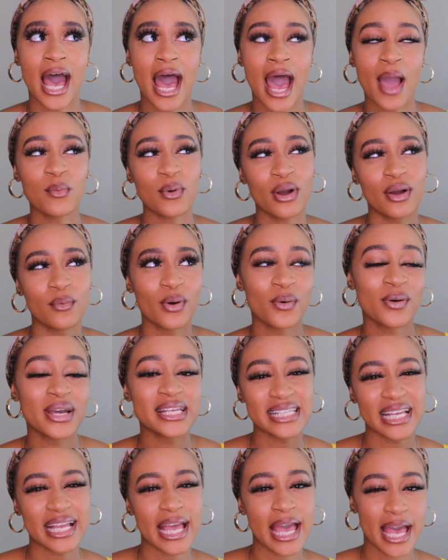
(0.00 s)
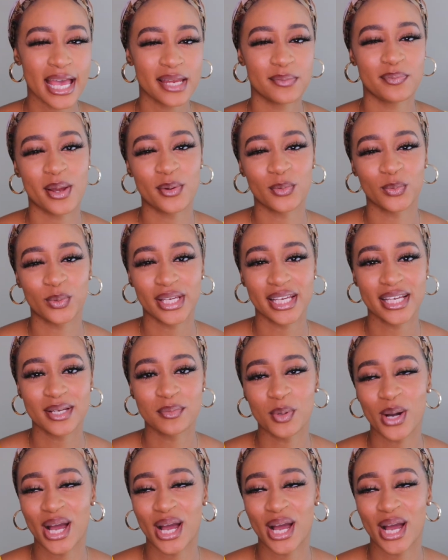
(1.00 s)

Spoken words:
it's like a headband wig,